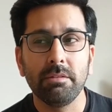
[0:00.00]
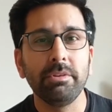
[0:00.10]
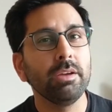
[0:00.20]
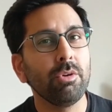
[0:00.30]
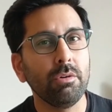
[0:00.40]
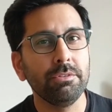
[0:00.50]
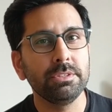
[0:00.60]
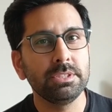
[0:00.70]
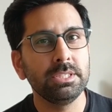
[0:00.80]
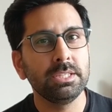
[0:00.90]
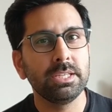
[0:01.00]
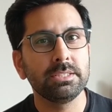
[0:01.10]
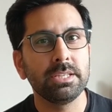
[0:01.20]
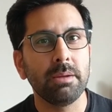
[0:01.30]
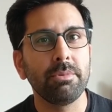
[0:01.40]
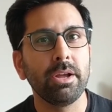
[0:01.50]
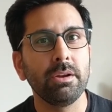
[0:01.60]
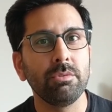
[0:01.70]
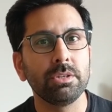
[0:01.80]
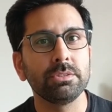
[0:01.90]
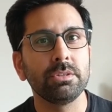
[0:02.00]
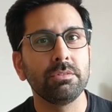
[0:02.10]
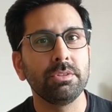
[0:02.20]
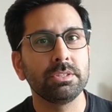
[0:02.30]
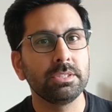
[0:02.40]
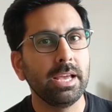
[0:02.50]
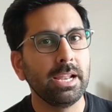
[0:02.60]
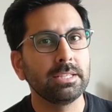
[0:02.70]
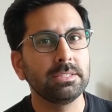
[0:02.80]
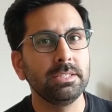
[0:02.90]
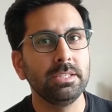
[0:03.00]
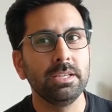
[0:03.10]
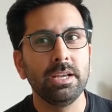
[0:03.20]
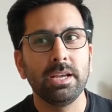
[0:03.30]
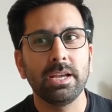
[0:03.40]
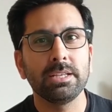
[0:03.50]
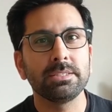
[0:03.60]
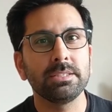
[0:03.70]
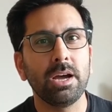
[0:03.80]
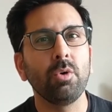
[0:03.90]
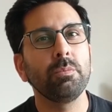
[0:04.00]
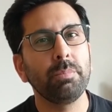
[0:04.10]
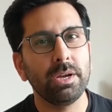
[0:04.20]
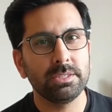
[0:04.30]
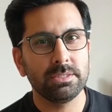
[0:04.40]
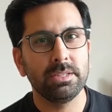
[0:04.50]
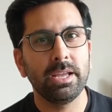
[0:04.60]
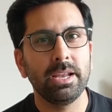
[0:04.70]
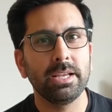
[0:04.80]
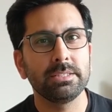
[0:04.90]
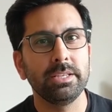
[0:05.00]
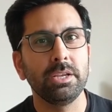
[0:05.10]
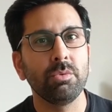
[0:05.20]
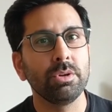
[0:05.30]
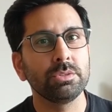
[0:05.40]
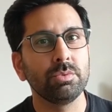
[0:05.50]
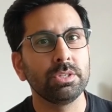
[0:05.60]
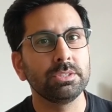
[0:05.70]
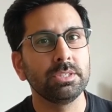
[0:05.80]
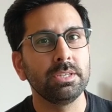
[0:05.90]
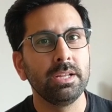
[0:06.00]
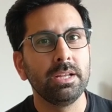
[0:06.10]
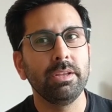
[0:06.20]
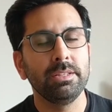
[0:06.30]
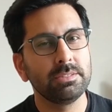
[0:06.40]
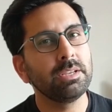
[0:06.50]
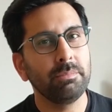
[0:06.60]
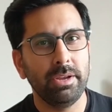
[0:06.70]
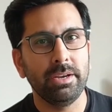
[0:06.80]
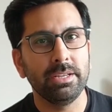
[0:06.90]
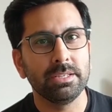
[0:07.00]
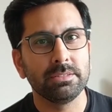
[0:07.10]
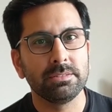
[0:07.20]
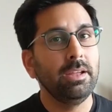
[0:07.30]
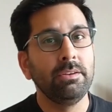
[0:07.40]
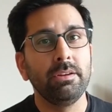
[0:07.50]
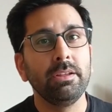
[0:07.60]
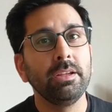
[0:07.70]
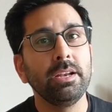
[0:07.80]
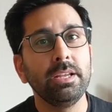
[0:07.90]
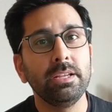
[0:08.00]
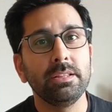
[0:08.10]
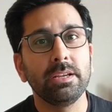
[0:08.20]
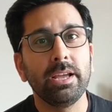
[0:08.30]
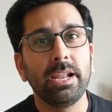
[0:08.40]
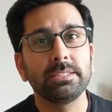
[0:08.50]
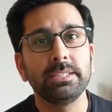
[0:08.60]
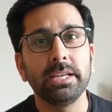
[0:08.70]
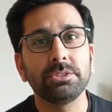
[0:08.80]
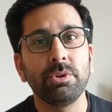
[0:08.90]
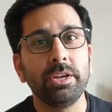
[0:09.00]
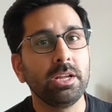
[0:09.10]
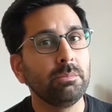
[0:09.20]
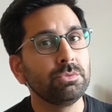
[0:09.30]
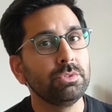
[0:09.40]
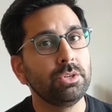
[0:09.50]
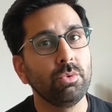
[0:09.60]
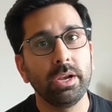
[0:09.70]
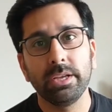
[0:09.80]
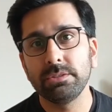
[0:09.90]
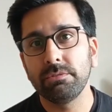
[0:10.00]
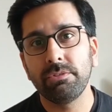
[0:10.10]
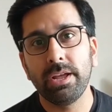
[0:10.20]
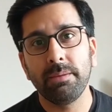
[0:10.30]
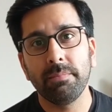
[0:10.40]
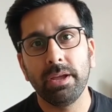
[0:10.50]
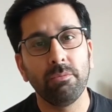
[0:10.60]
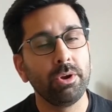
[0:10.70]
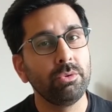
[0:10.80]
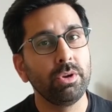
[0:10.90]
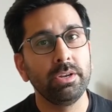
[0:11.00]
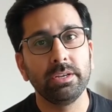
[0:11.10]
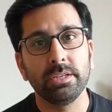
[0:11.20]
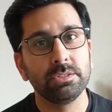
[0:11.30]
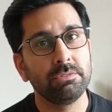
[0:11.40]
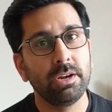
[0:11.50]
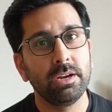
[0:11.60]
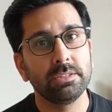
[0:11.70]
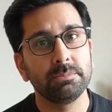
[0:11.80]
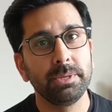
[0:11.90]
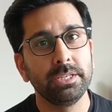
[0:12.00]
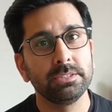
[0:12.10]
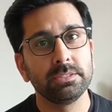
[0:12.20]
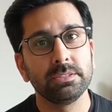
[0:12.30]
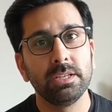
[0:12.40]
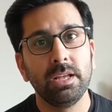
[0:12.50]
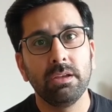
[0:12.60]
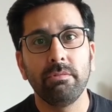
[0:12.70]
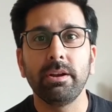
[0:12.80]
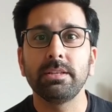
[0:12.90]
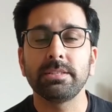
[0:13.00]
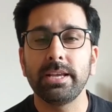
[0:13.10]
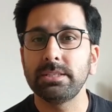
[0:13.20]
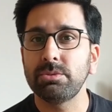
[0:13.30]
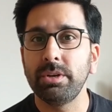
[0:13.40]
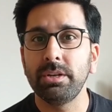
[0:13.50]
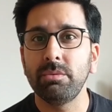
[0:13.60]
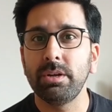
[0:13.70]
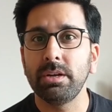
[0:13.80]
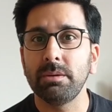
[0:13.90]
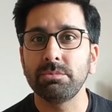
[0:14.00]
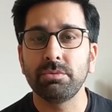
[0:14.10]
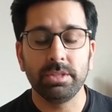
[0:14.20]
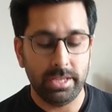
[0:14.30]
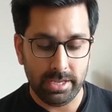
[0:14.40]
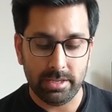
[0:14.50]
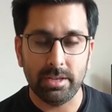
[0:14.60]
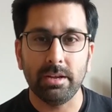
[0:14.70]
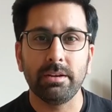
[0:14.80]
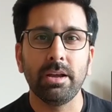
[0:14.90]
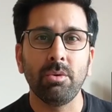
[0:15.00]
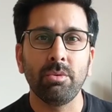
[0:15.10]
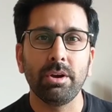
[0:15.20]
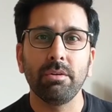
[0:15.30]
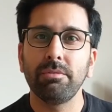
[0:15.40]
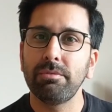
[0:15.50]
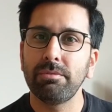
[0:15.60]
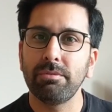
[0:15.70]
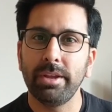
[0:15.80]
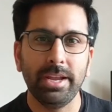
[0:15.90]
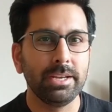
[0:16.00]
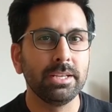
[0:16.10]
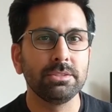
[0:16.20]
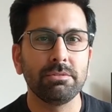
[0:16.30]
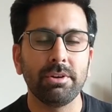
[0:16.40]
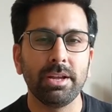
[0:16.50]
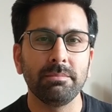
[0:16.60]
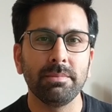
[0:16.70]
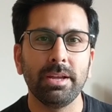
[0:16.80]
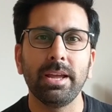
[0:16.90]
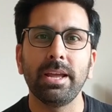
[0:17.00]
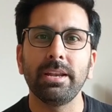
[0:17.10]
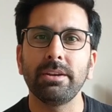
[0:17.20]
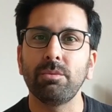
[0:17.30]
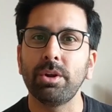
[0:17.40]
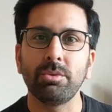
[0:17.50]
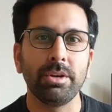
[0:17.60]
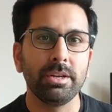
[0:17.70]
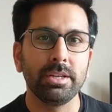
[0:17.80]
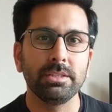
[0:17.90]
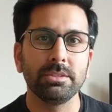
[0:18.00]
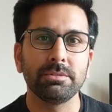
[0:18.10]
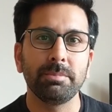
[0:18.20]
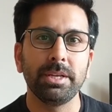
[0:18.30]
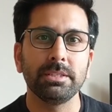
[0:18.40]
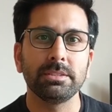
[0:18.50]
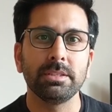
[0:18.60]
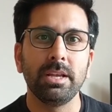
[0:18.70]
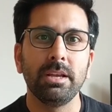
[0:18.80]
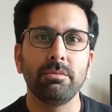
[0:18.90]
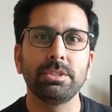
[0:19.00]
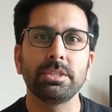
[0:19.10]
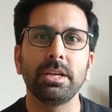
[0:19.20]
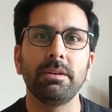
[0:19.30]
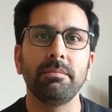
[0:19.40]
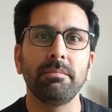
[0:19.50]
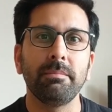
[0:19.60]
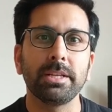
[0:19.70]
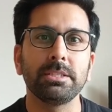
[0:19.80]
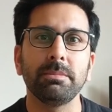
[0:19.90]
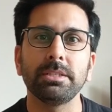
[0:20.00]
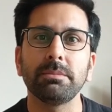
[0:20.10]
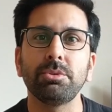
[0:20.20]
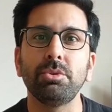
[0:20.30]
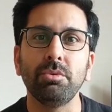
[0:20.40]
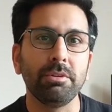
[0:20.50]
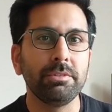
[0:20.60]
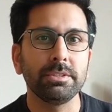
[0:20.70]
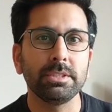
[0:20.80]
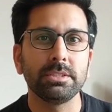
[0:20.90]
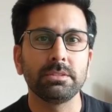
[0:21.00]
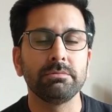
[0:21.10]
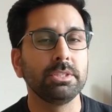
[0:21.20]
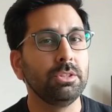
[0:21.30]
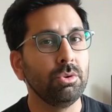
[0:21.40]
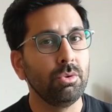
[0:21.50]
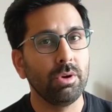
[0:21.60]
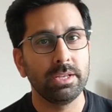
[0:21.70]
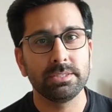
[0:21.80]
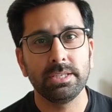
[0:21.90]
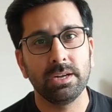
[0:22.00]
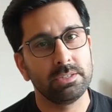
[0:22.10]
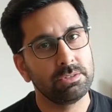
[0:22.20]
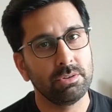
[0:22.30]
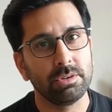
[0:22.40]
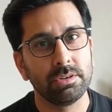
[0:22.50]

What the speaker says: We have often seen that Snapdragon version of this Galaxy has outpassed the Galaxy Exynos version in some areas. Intriguingly, the Galaxy S20 comes with a 12 gigs of RAM and 128 gigs of space, whereas S21 comes with a downgrade of 8 gigs of RAM and 128 gigs of space, which can maximize up to 256 with no SD card slot.